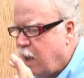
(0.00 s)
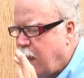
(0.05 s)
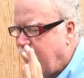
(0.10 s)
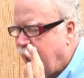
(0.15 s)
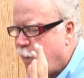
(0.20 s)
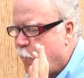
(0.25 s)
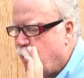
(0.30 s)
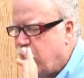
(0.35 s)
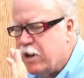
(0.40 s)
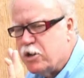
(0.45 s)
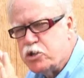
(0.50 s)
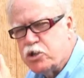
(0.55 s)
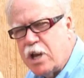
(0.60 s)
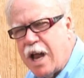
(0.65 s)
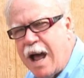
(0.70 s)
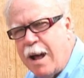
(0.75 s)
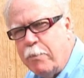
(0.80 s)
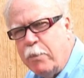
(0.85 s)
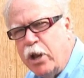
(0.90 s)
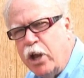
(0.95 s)
And when they're
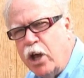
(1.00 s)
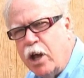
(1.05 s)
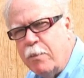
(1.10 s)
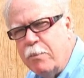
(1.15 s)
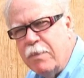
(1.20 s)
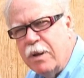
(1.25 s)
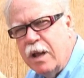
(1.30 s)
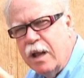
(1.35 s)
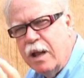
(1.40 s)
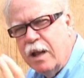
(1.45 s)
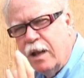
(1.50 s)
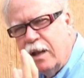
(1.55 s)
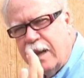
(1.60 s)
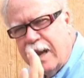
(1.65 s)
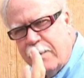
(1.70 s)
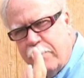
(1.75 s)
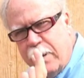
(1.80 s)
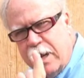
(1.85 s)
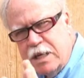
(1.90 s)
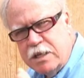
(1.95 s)
stopped up,
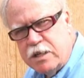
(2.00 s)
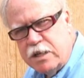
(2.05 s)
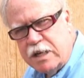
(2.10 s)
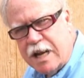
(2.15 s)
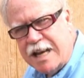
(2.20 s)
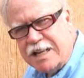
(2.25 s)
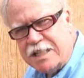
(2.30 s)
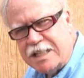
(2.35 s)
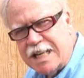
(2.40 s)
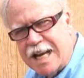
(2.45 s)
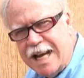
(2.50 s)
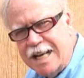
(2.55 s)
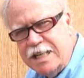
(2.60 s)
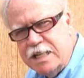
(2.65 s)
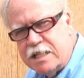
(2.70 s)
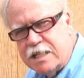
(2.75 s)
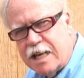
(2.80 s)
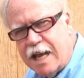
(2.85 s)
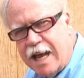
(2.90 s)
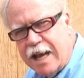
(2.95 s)
that means he's got
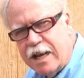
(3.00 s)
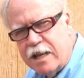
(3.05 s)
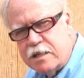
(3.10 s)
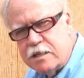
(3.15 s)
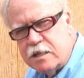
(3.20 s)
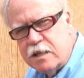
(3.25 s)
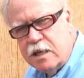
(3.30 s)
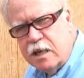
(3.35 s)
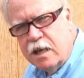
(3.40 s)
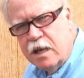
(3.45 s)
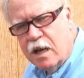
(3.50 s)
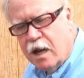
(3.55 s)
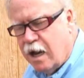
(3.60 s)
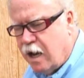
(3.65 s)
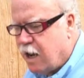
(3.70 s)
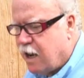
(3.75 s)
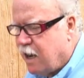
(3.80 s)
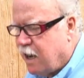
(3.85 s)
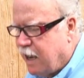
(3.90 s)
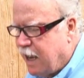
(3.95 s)
sinusitis.
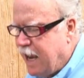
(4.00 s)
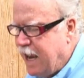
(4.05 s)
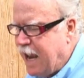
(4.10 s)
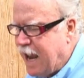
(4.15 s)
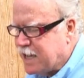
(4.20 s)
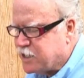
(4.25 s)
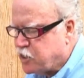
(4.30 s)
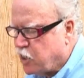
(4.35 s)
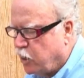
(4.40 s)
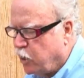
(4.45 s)
He has a